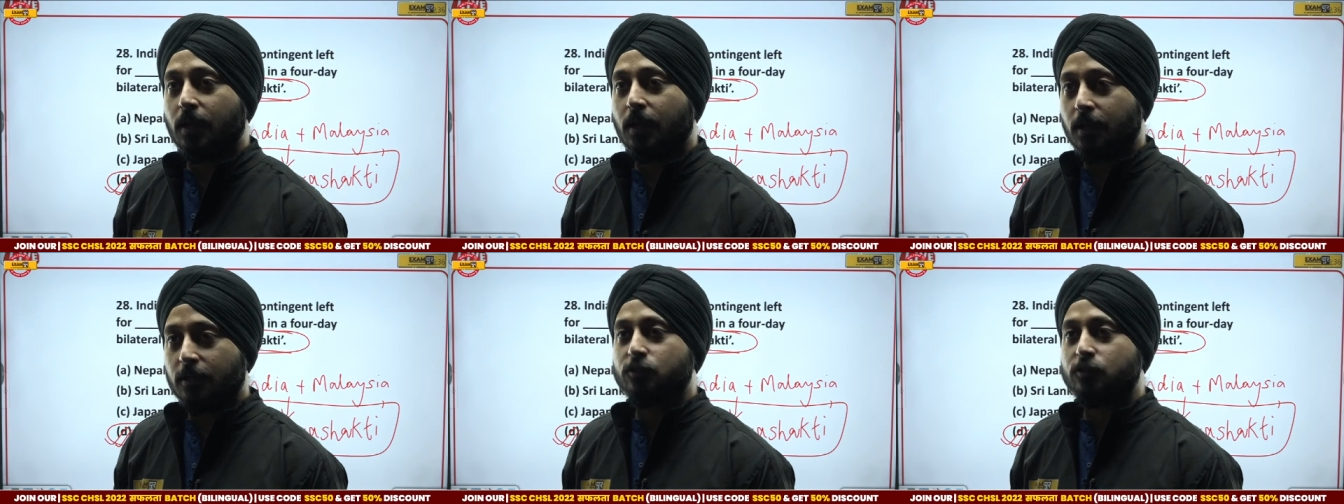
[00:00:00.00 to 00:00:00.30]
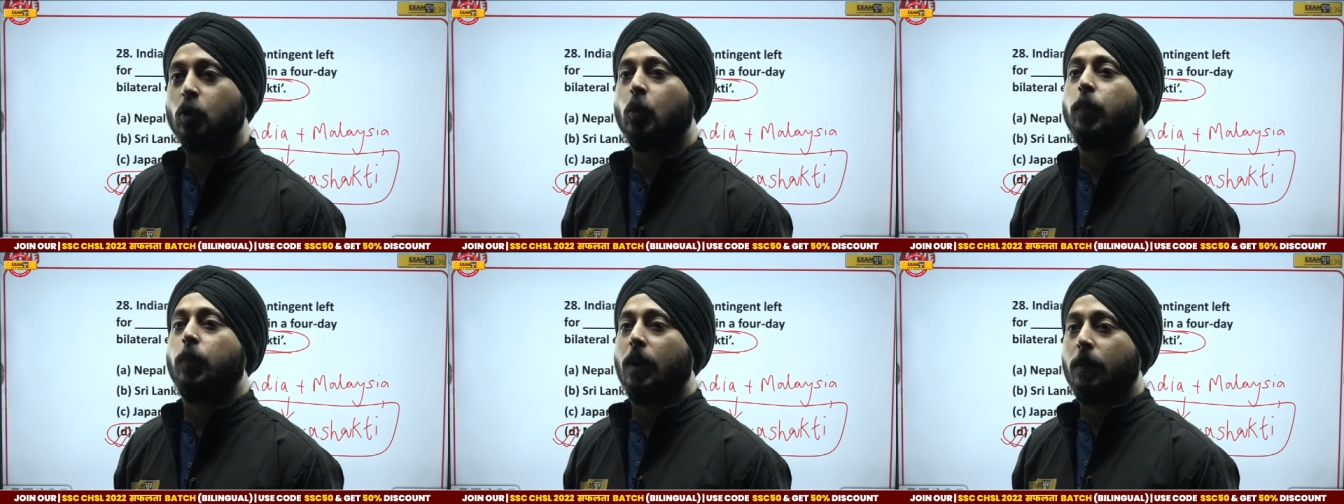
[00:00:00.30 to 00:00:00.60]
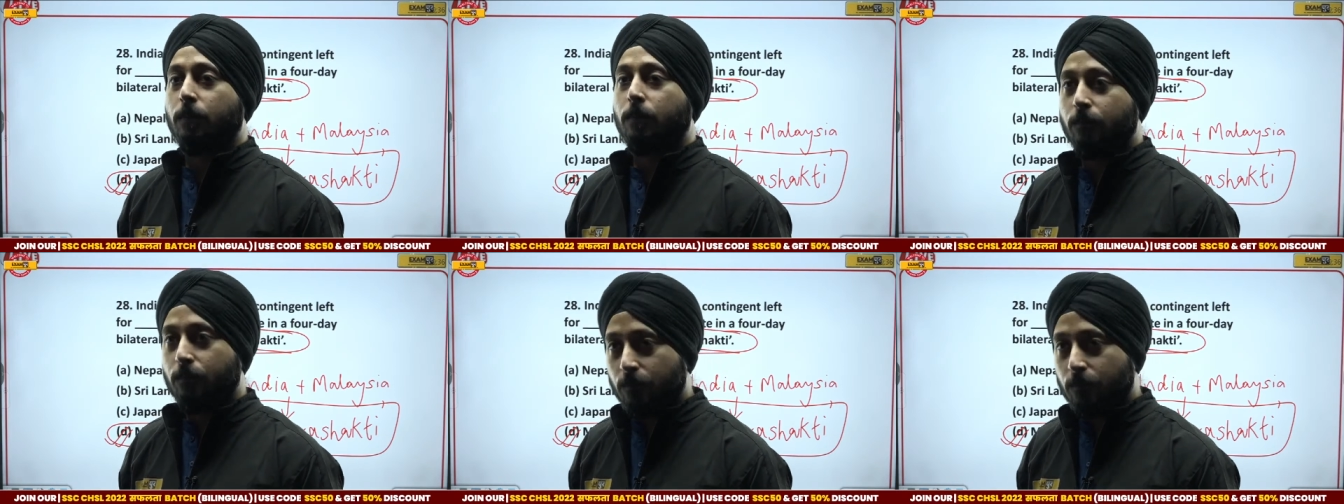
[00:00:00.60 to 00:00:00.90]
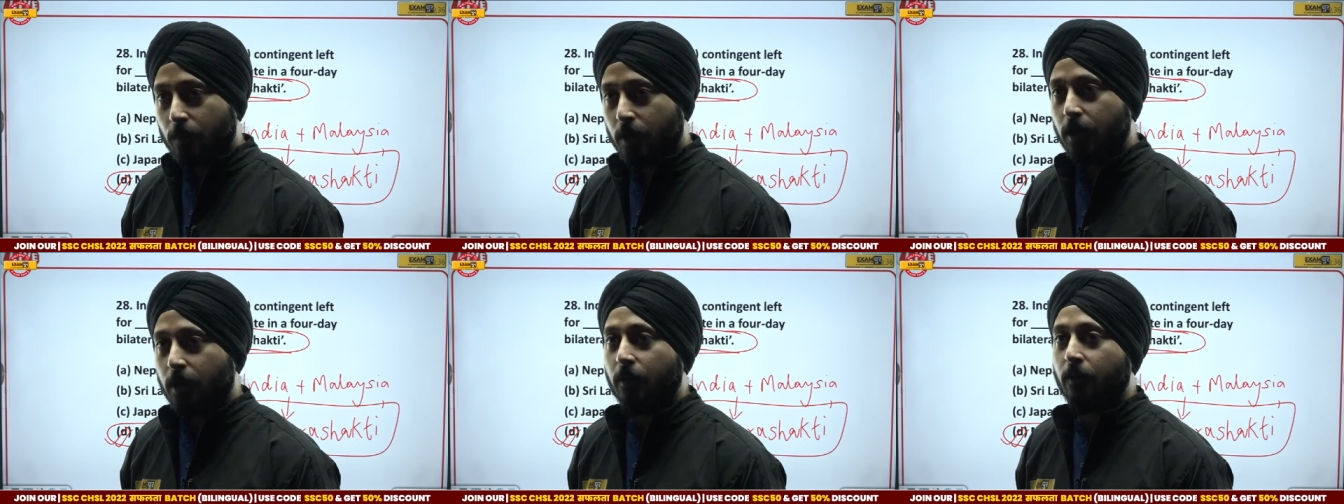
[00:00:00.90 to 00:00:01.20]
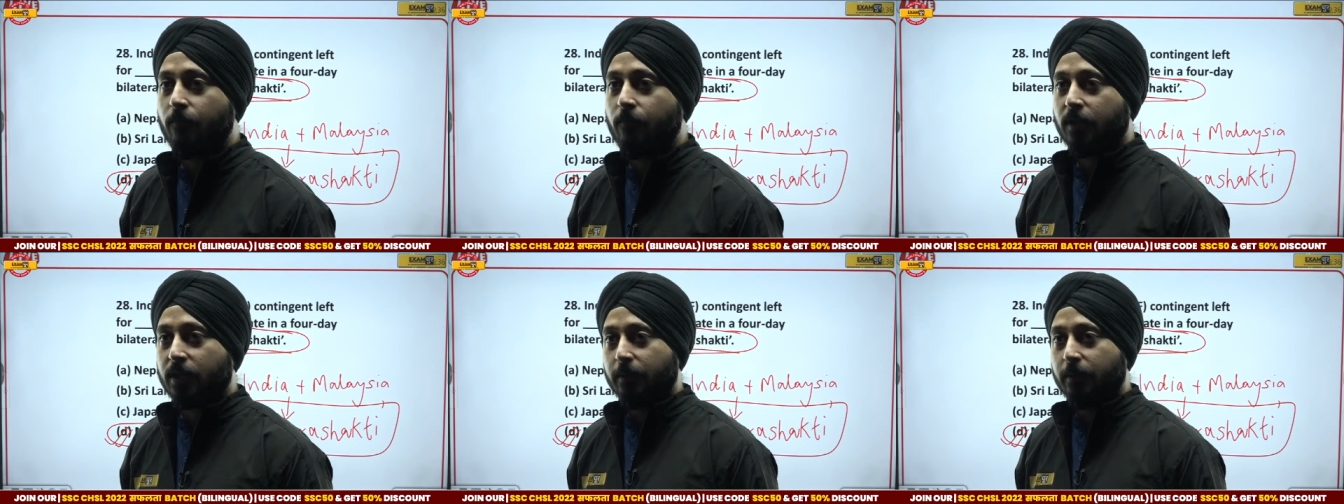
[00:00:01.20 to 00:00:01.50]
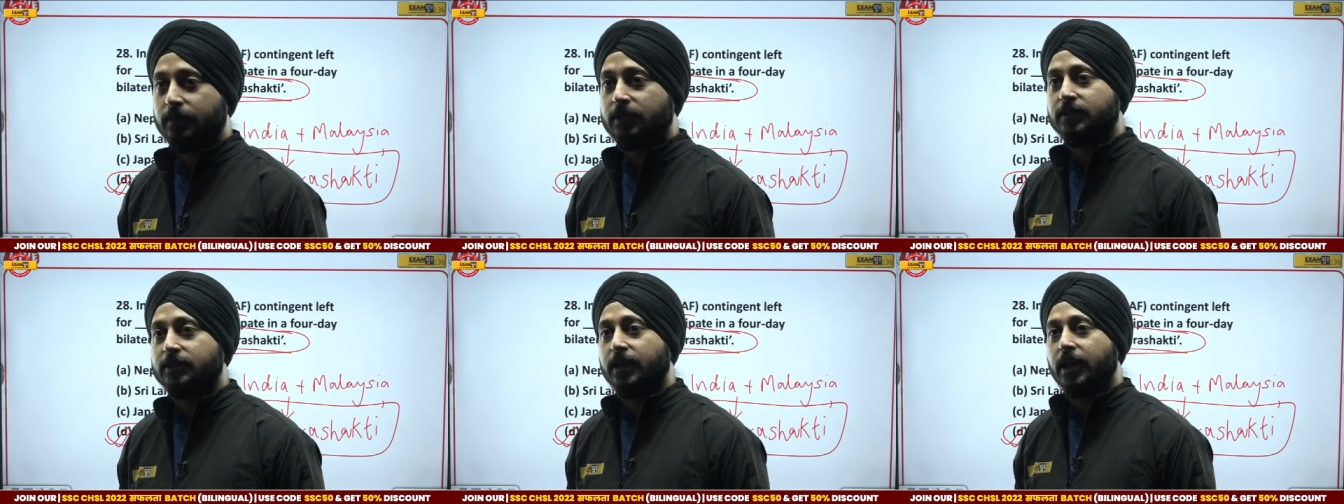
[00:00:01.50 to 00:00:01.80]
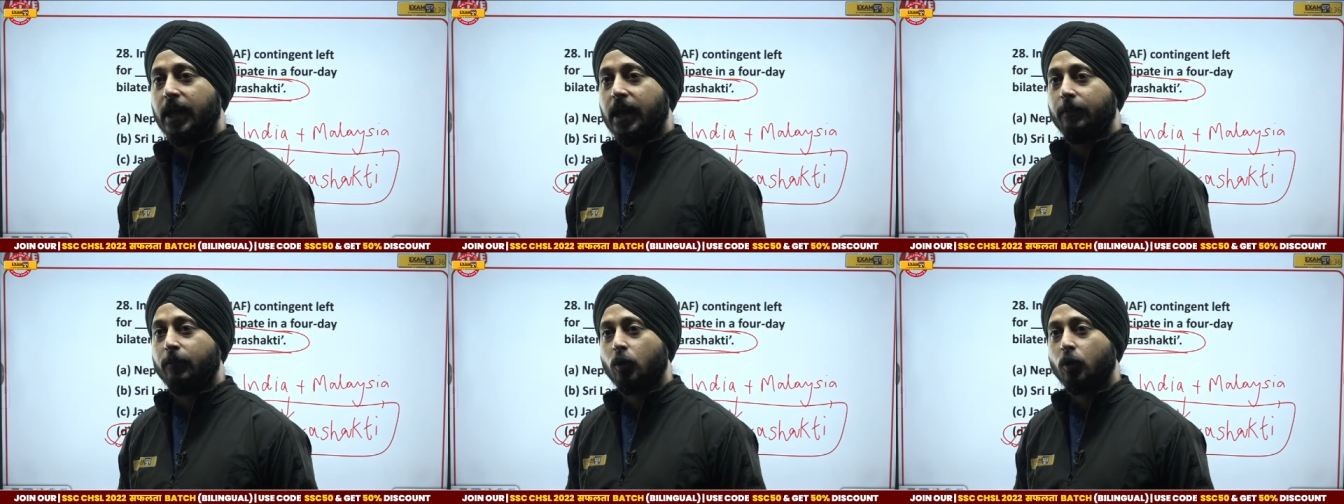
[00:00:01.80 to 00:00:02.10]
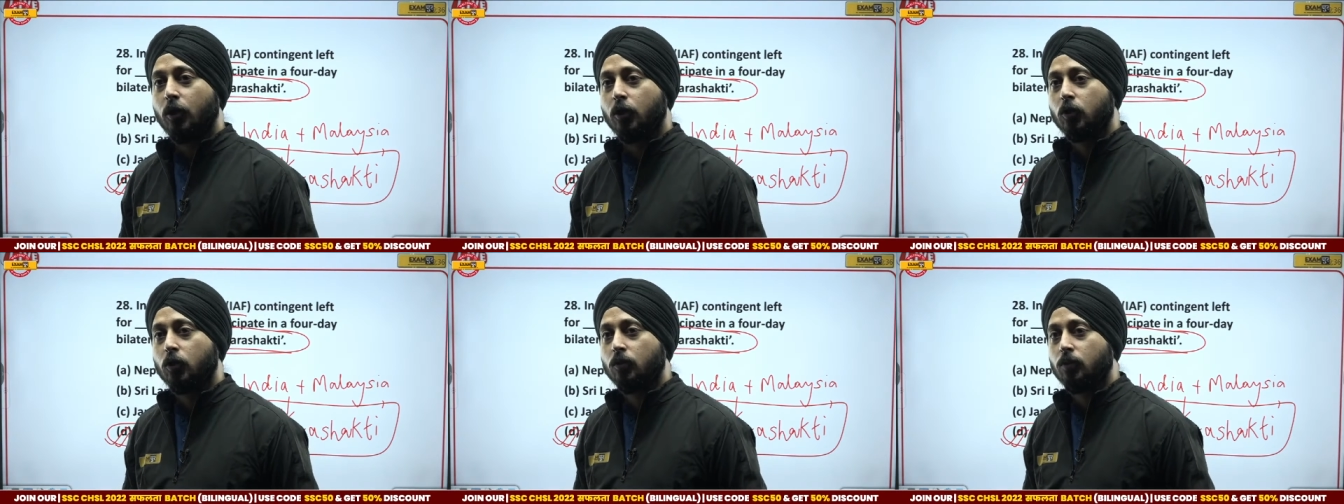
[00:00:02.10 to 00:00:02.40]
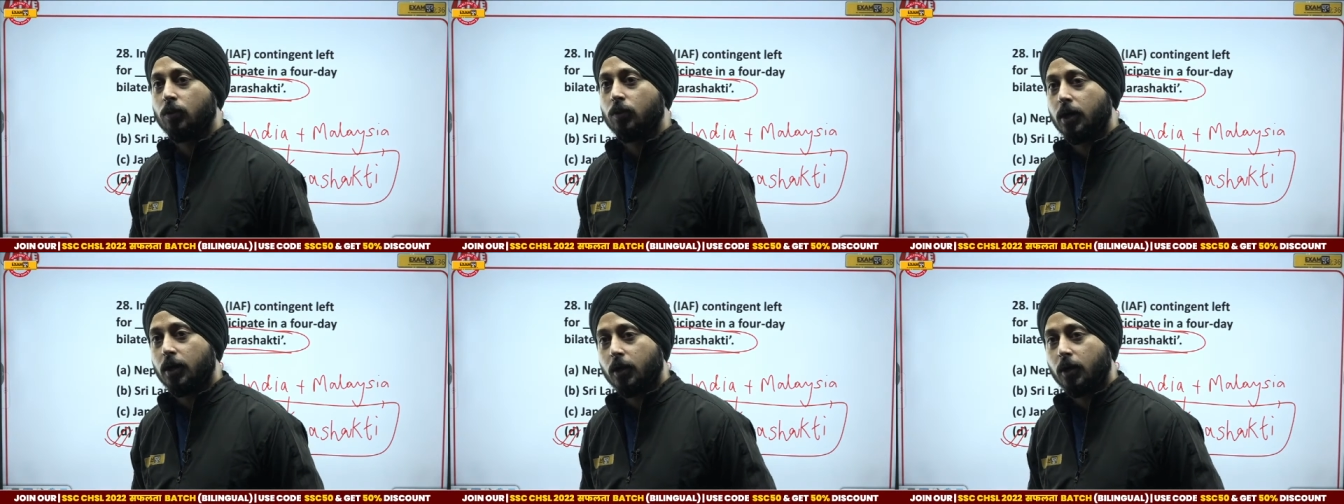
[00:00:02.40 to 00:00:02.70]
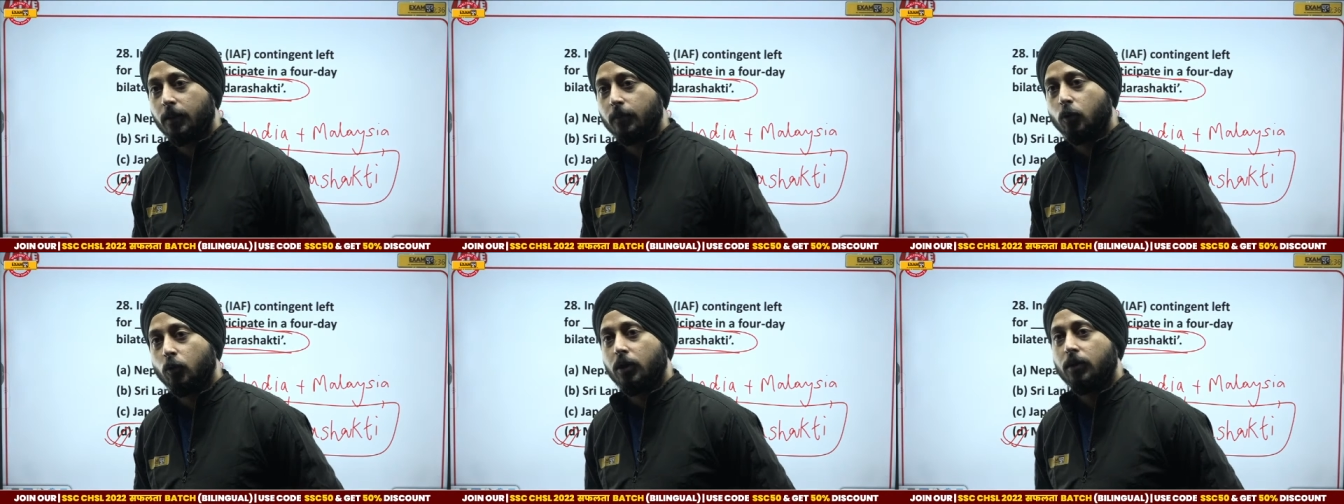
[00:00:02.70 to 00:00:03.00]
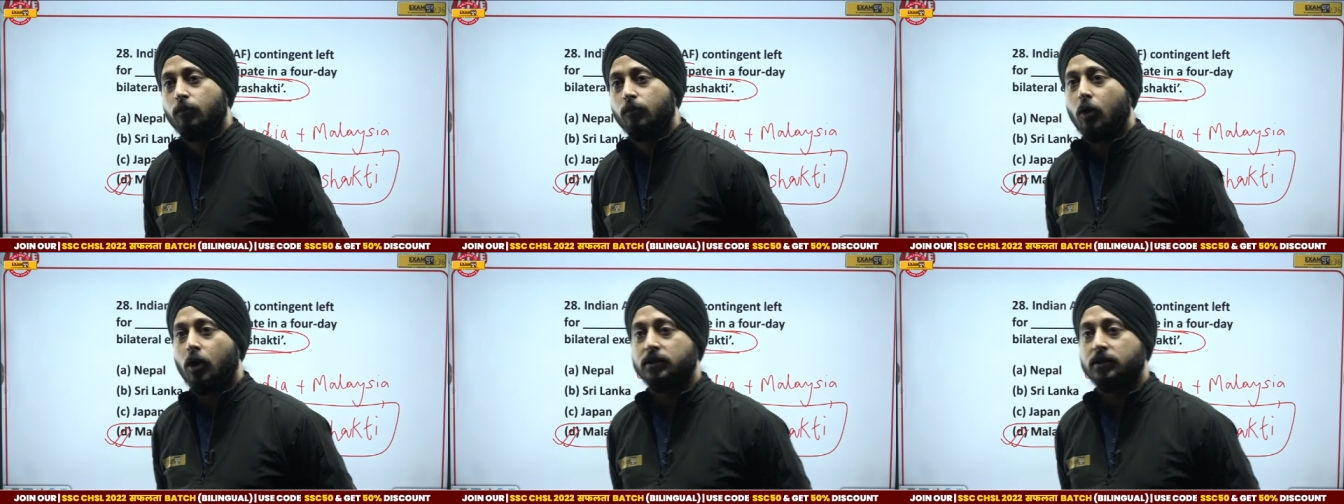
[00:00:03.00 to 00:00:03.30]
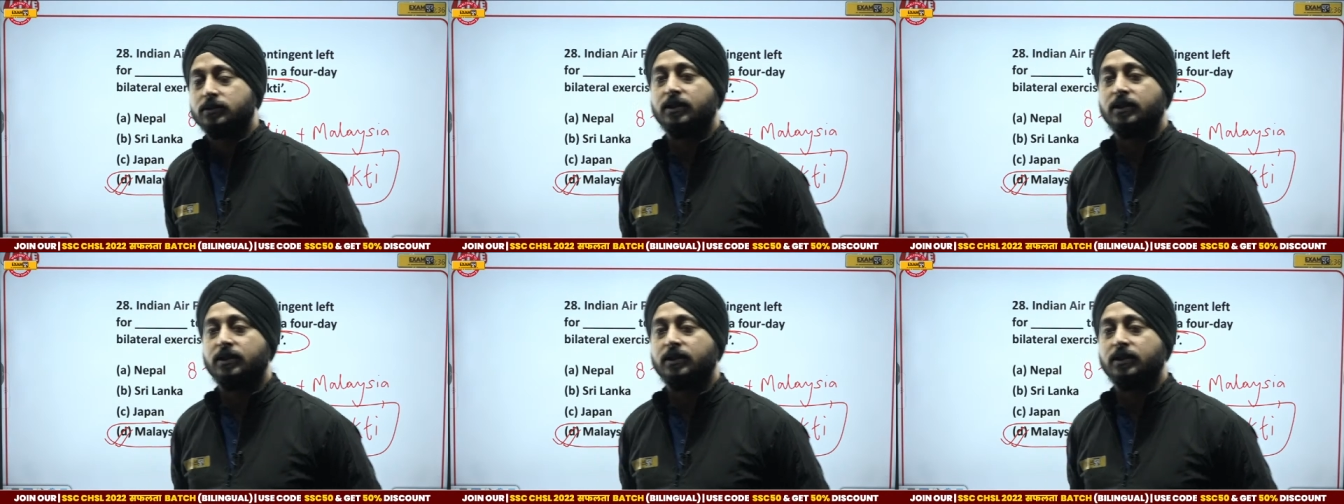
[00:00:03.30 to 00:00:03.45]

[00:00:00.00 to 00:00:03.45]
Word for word: Superb. Uh, Vikram I'm going to uh, I'm going mocks